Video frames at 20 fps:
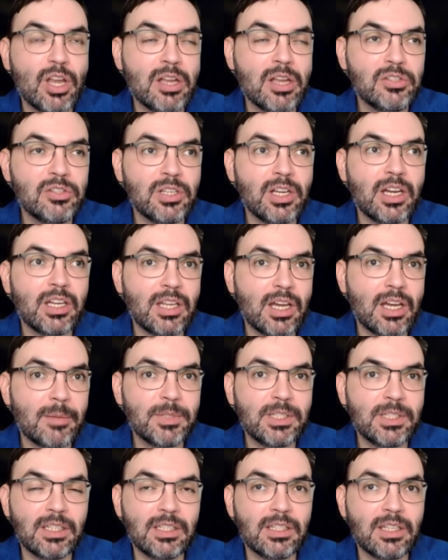changing and
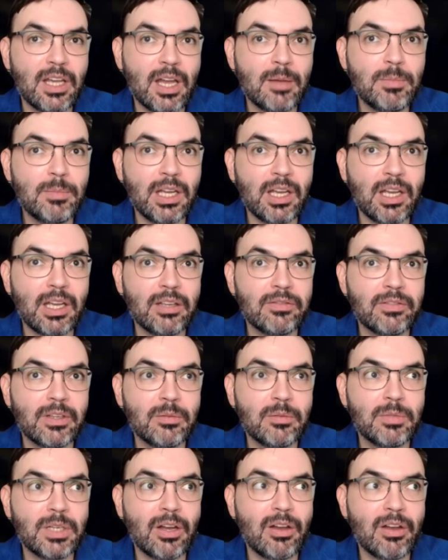adapting their
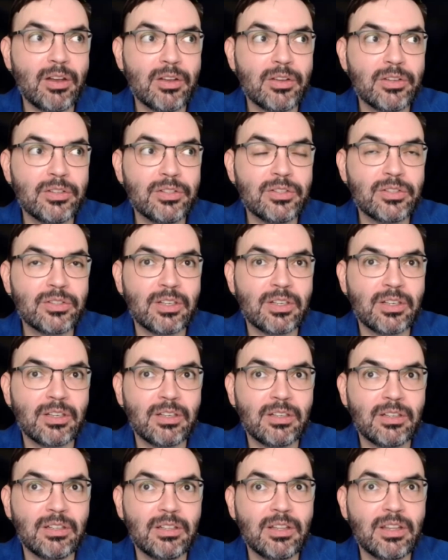behavior because
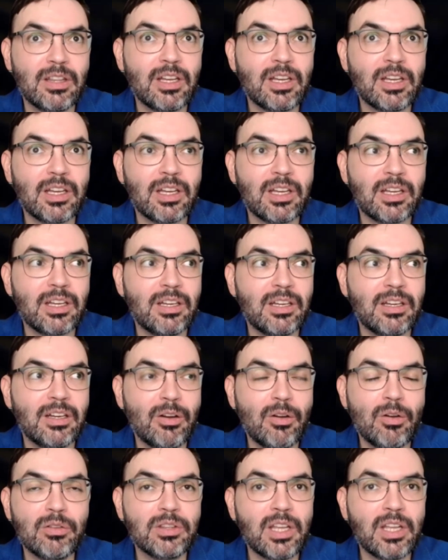their
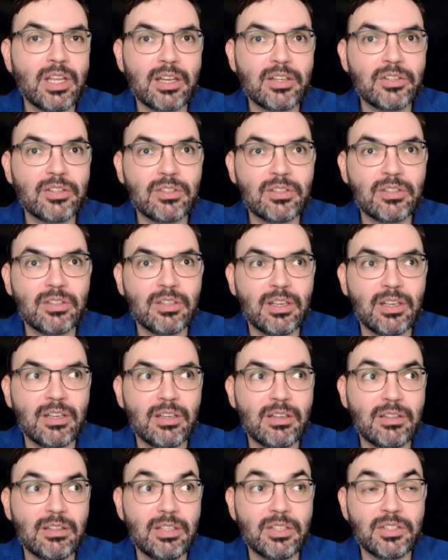context
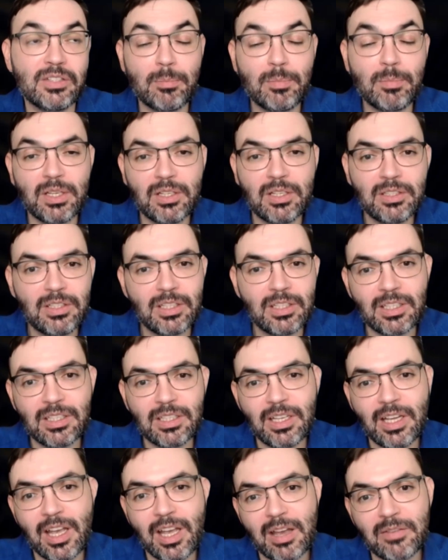disappeared and
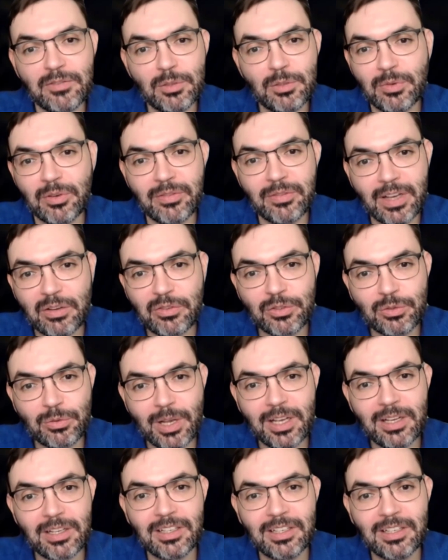then they have to move
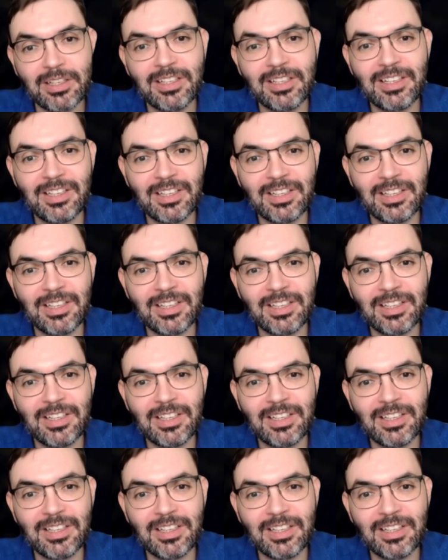elsewhere.